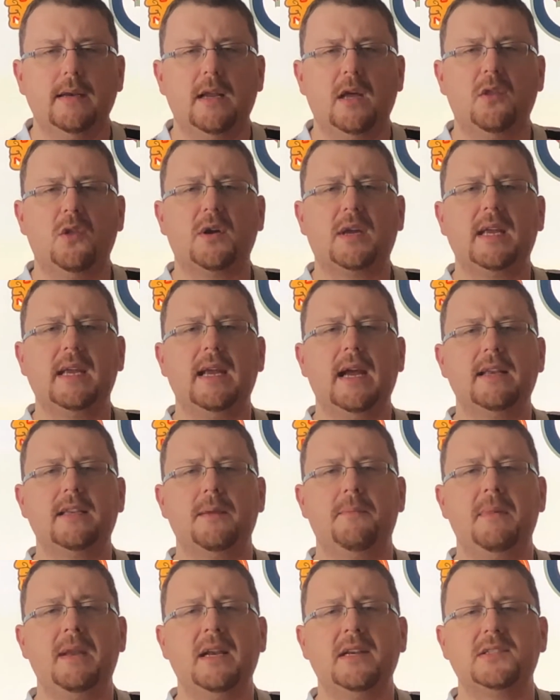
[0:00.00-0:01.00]
Now looking at
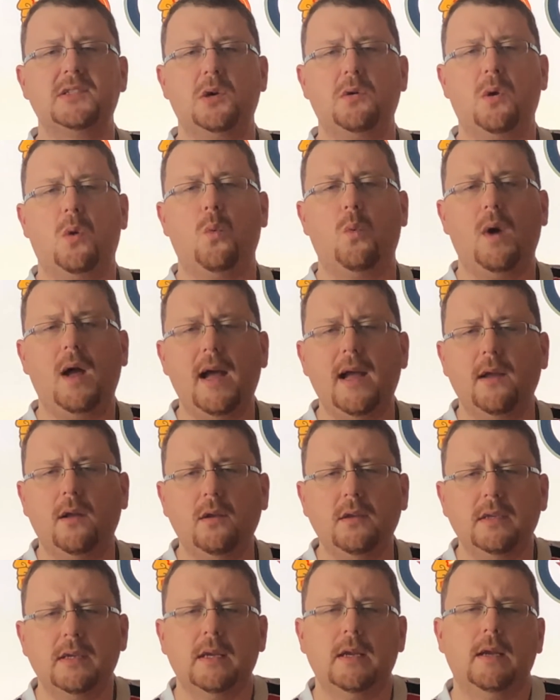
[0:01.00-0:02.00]
the Minnesota
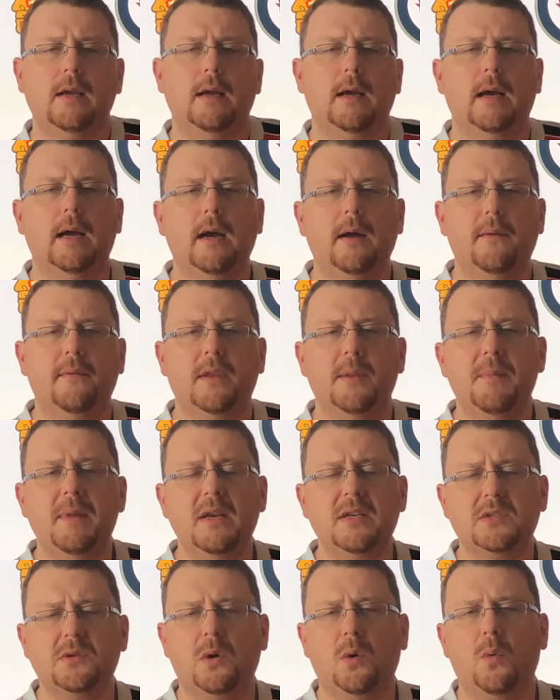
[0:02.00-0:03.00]
Wild, uh, the
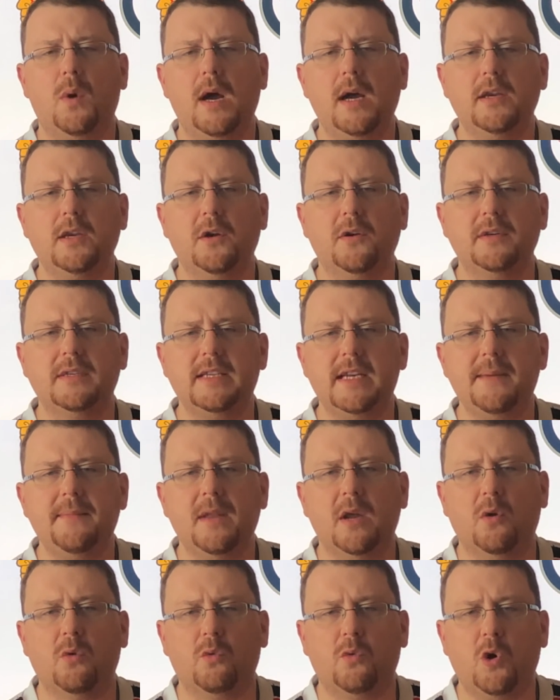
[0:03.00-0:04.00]
Minnesota Wild are a team
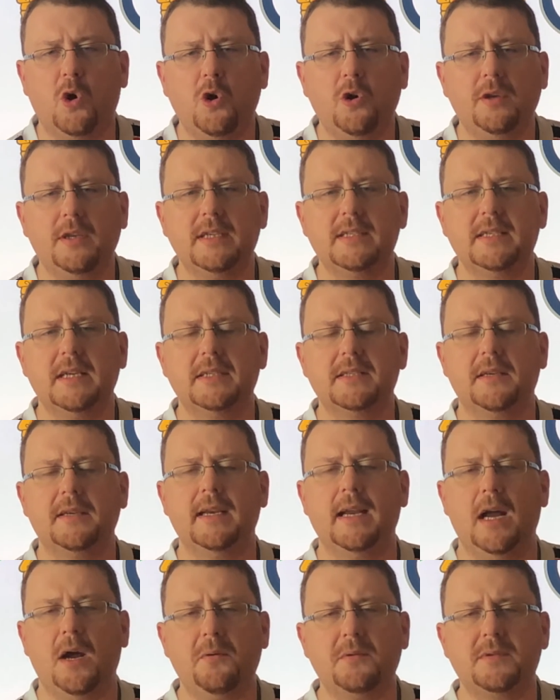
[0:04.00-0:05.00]
that currently sits on
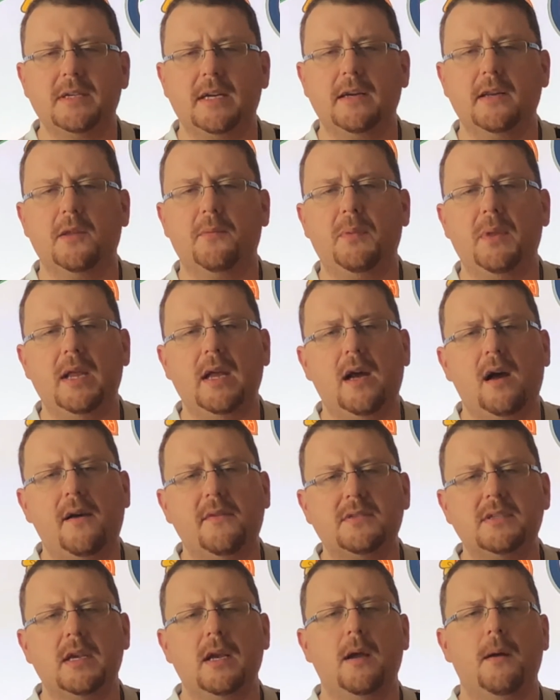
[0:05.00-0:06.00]
the outside of the
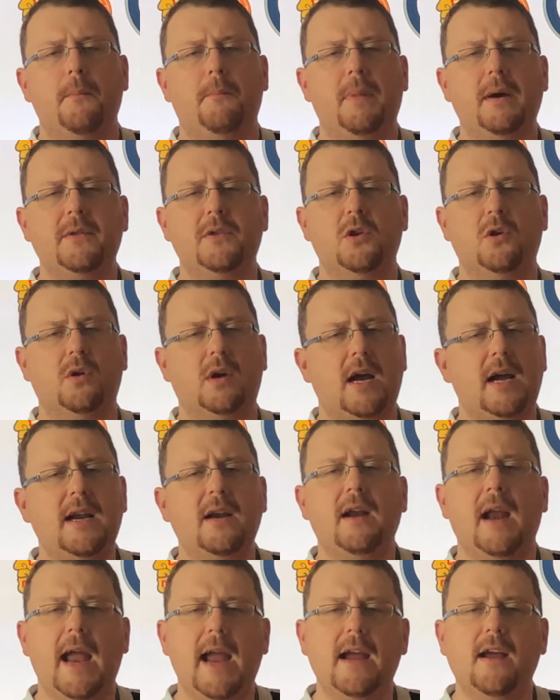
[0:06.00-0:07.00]
playoffs, but they're
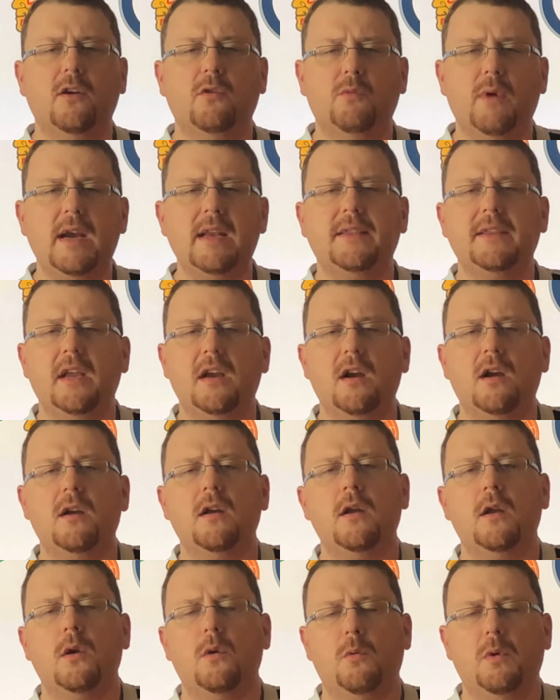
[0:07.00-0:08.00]
kind of hanging right
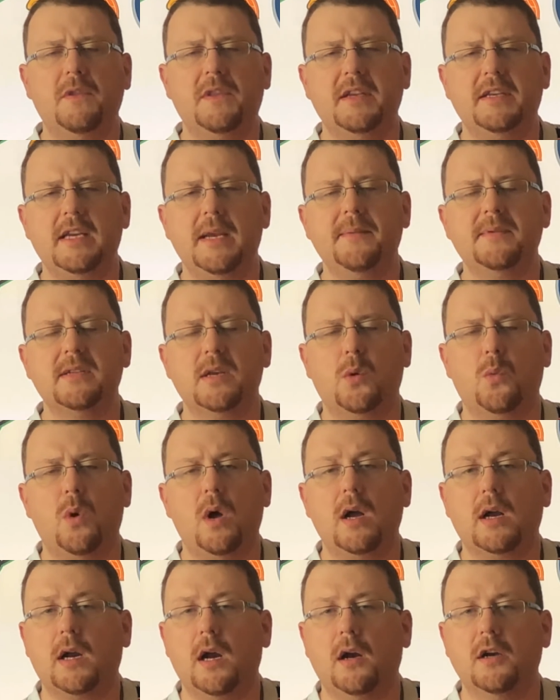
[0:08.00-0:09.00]
there with the teams in a
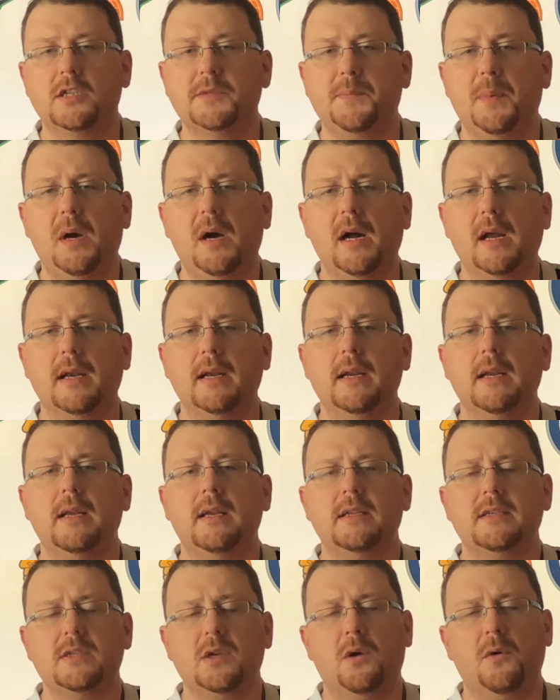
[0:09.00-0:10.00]
wild card spot.
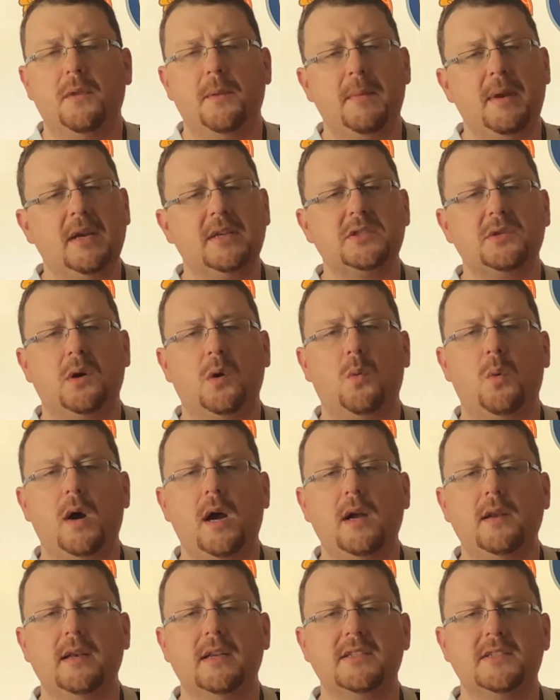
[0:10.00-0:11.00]
So the Minnesota
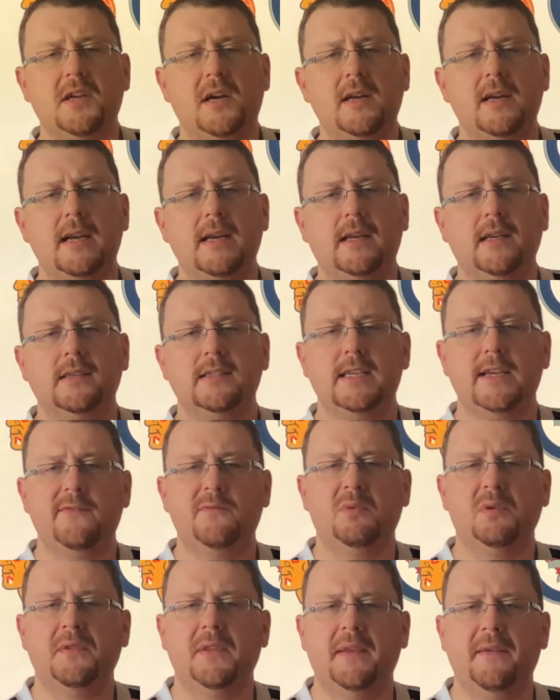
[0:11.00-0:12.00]
Wild, it's not
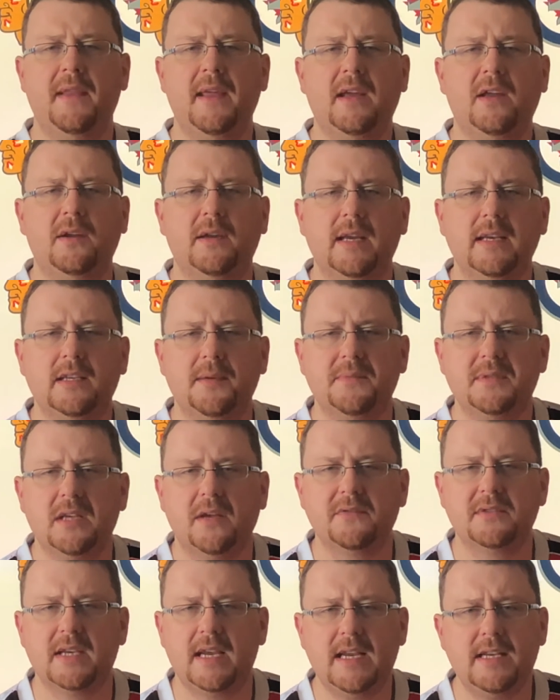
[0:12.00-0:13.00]
inconceivable that they could get
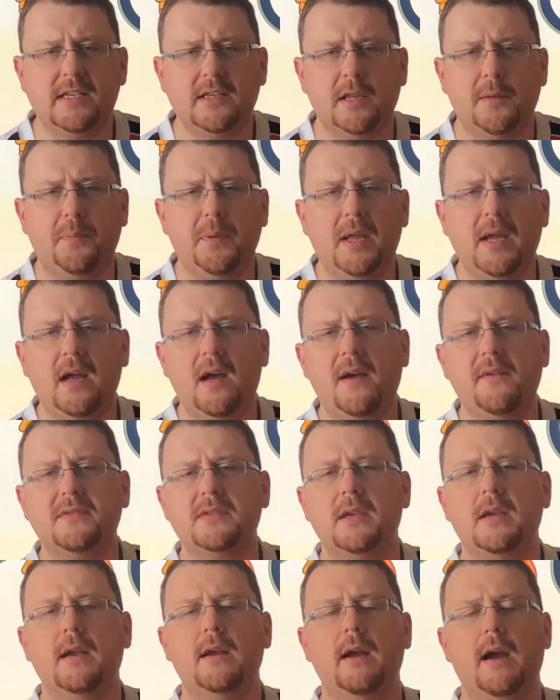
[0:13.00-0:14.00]
themselves into the
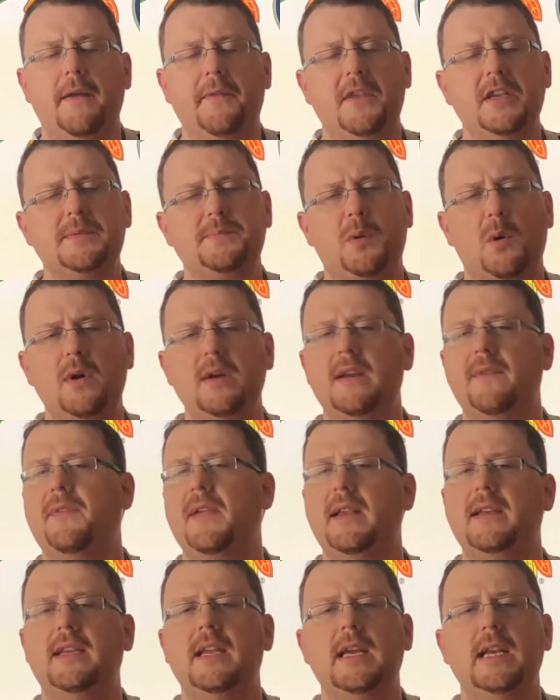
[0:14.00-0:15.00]
playoffs. At this point, if
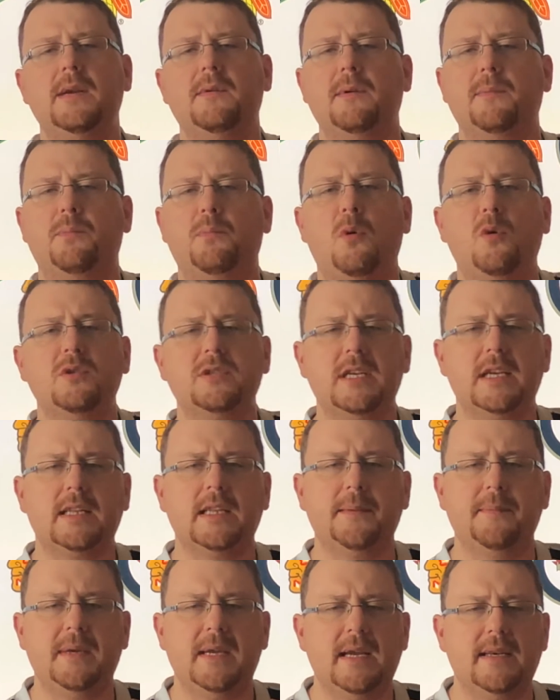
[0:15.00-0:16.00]
they did, it would most
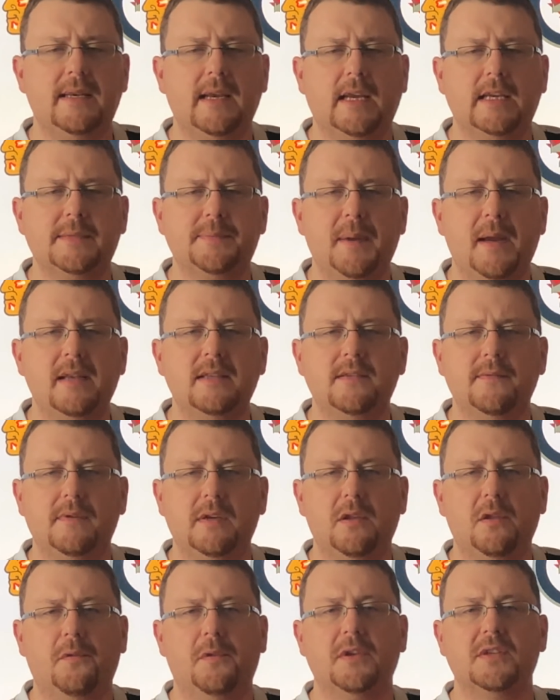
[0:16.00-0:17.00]
likely be at the expense of
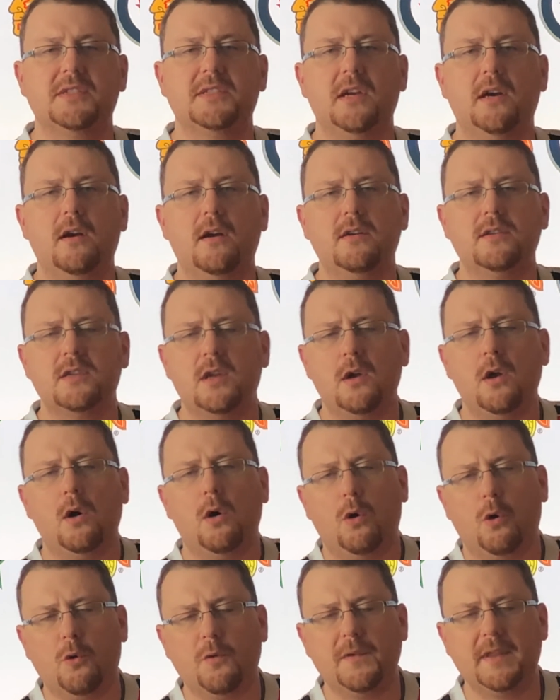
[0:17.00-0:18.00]
either the Stars
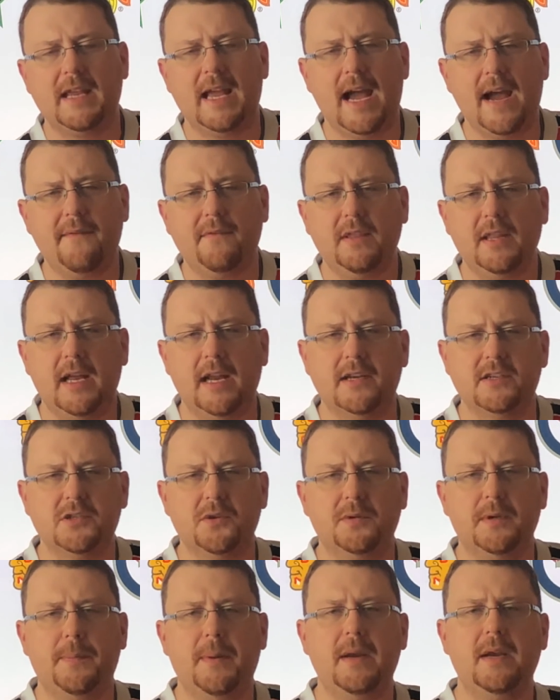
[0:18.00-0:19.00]
or the Avalanche.
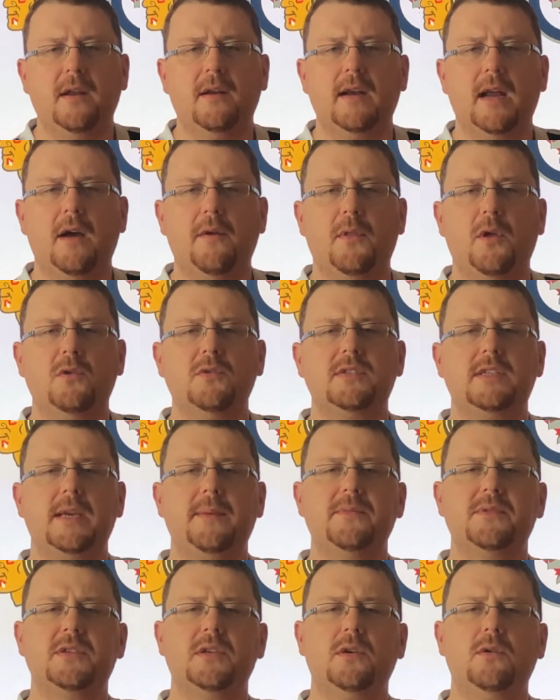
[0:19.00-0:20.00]
So depending on how those
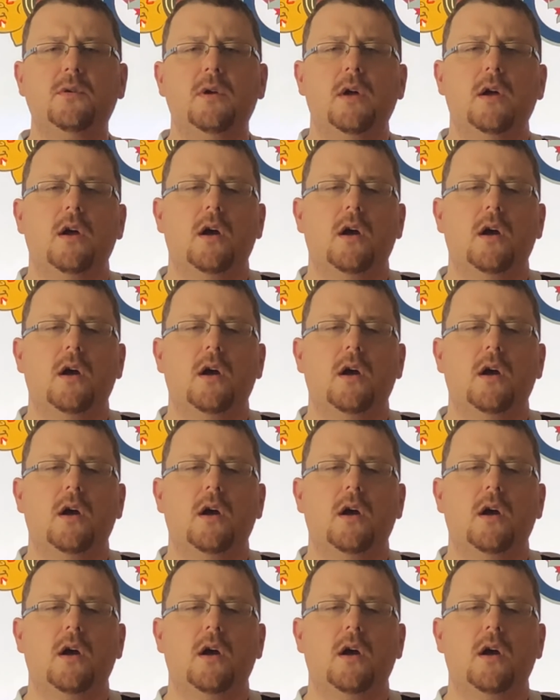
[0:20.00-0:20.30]
teams do,